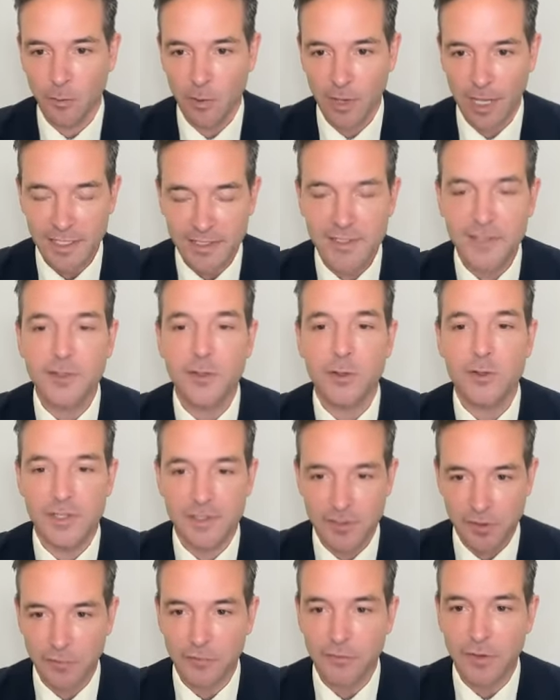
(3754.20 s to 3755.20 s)

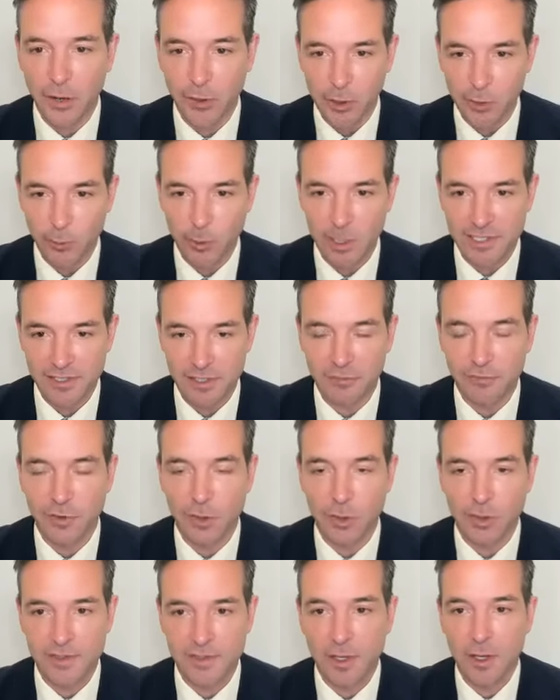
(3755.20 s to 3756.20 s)
Institutions are very risk
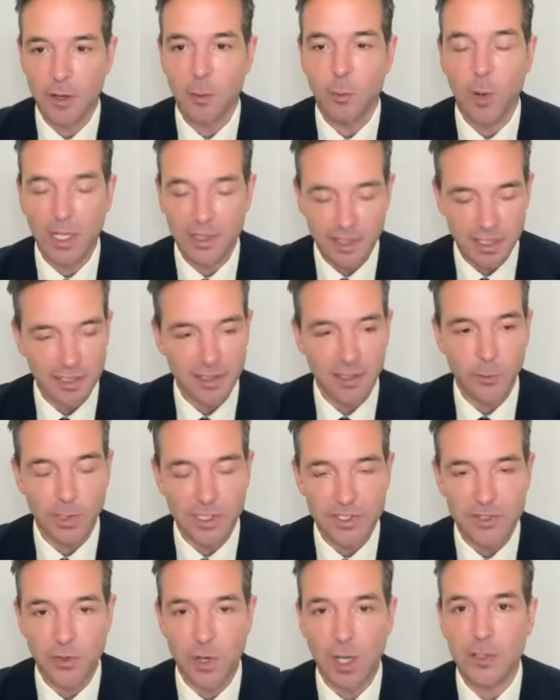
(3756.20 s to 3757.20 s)
averse. One thing that we
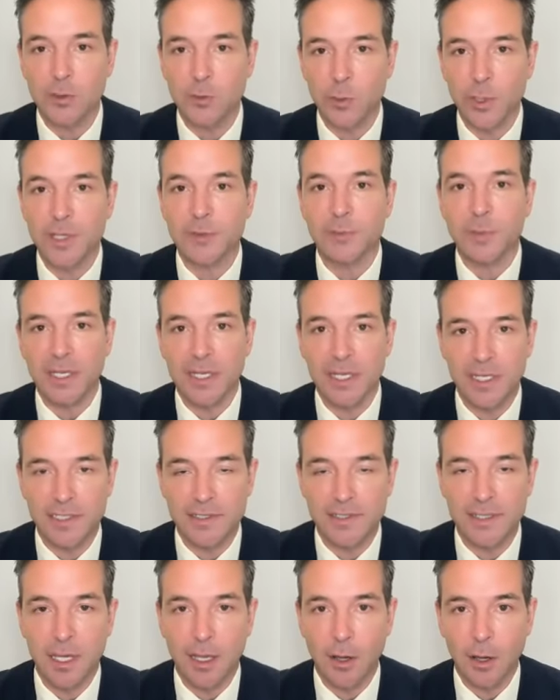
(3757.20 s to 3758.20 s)
struggled with,
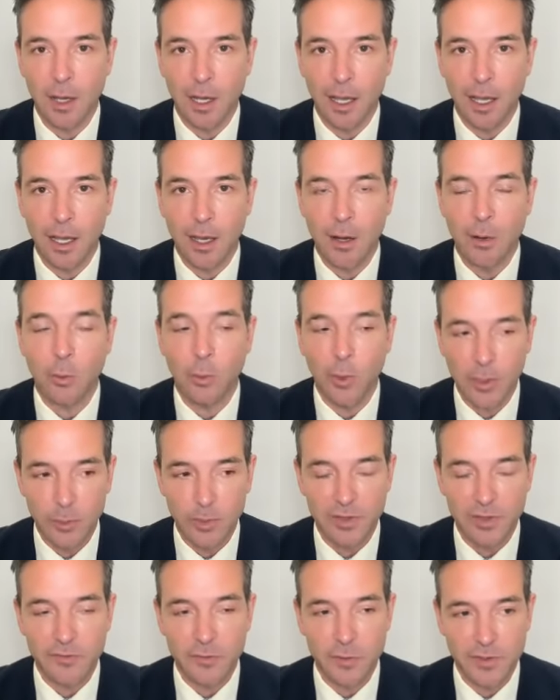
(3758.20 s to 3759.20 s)
because we were
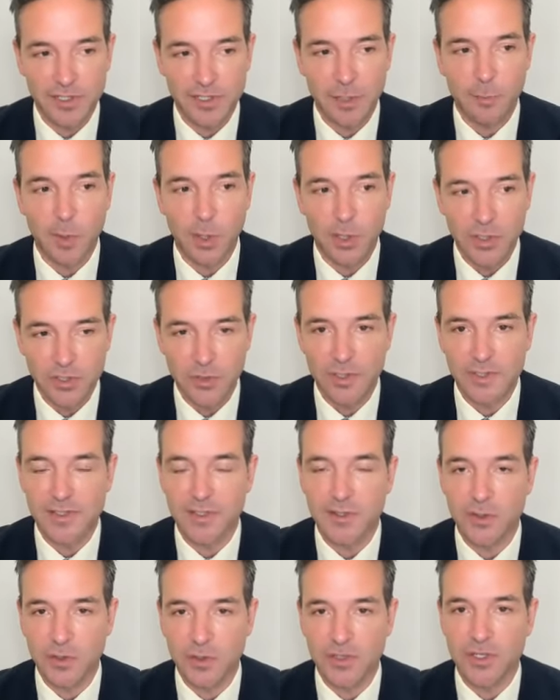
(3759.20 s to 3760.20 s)
the first commercial
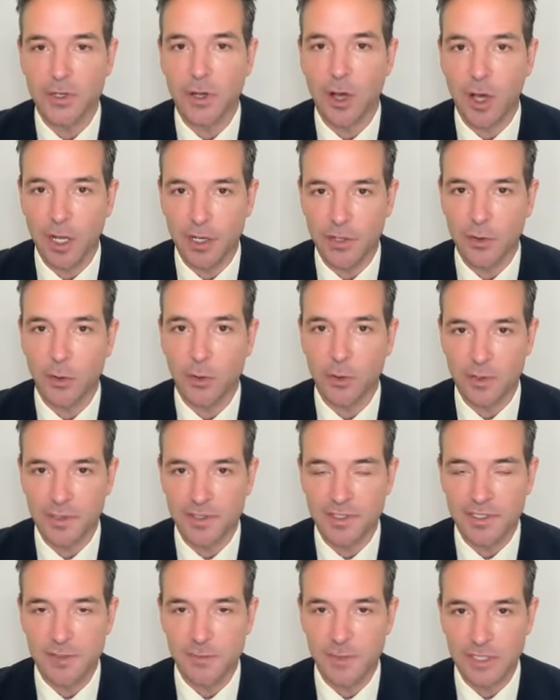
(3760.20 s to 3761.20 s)
institution on early
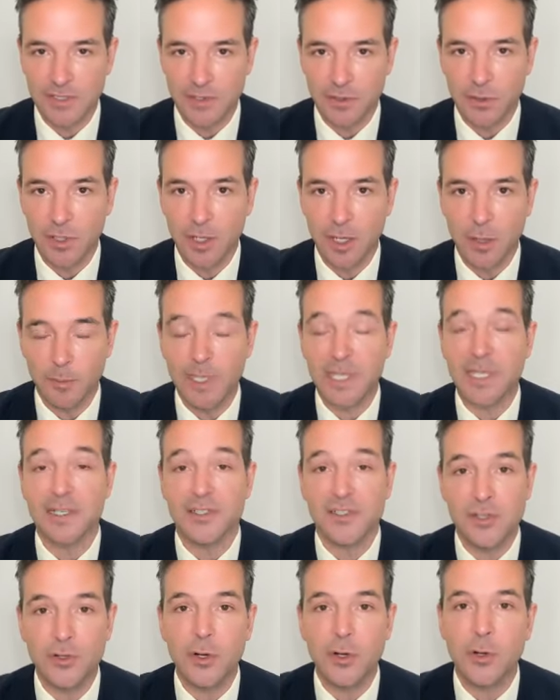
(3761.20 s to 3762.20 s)
dismissal,
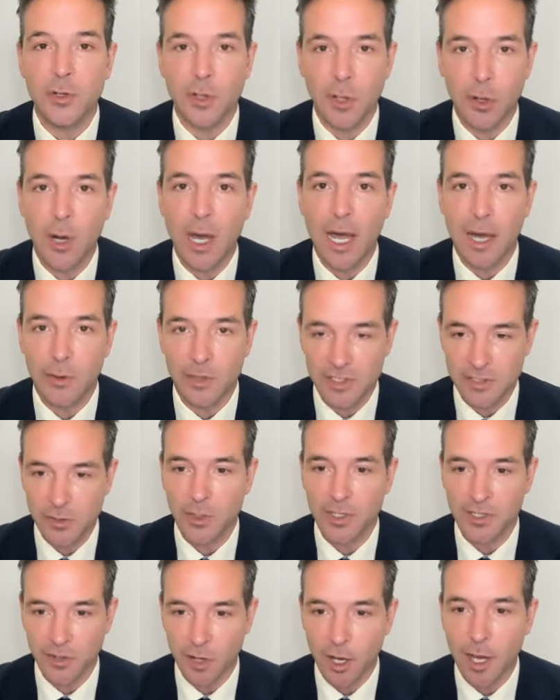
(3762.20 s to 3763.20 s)
because you don't know how it's
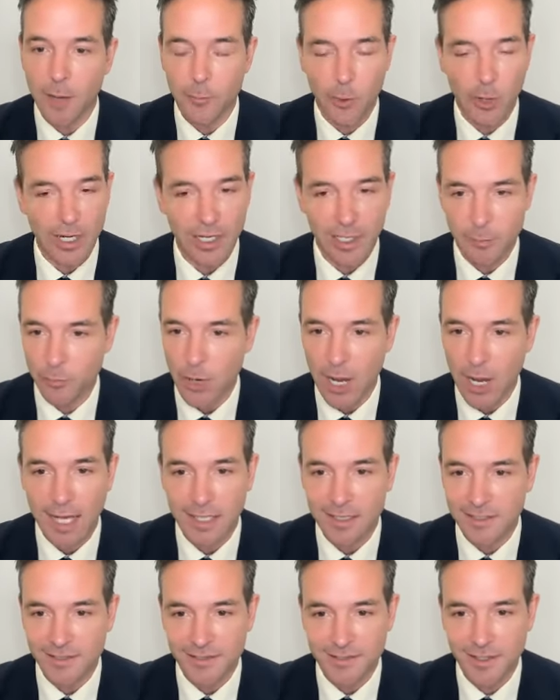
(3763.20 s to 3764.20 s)
going to operate in
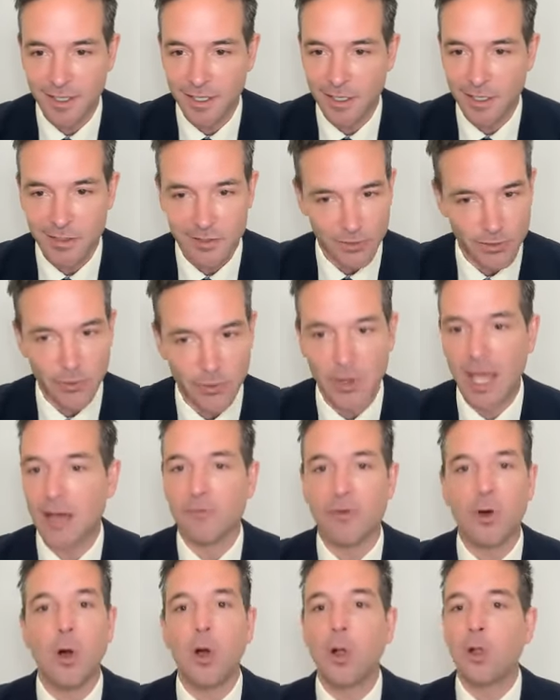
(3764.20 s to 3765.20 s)
practice. So you
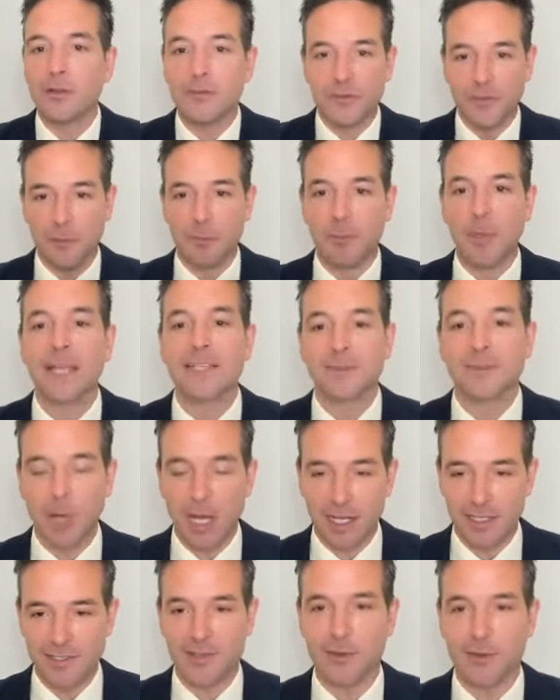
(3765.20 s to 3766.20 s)
have all of the best
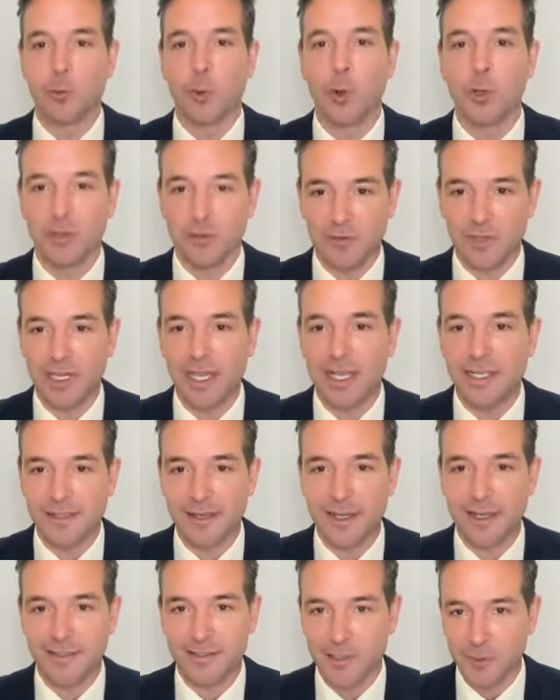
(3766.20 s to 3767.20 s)
minds in the world of the
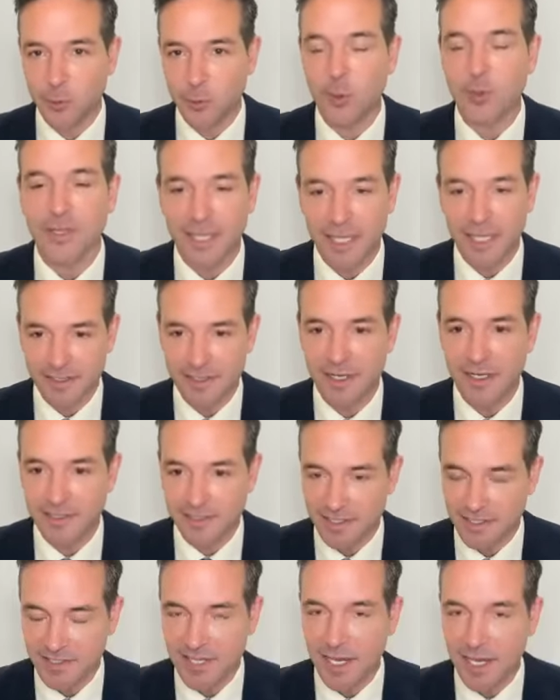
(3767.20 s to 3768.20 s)
SIAC court, the
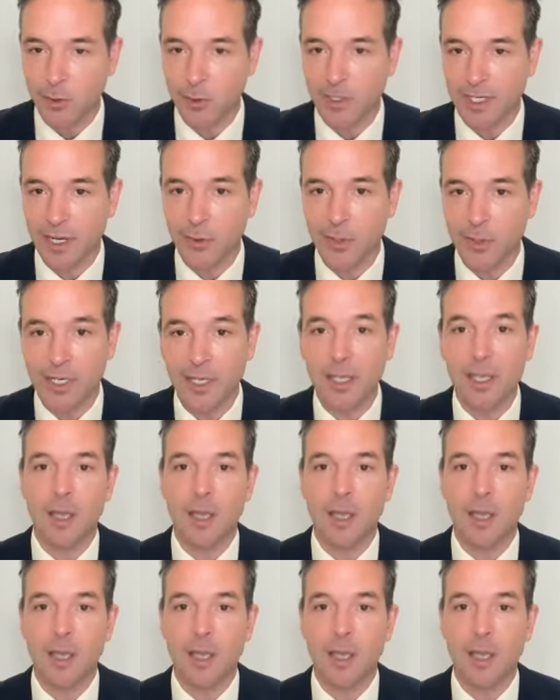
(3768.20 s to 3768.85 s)
SIAC Secretariat,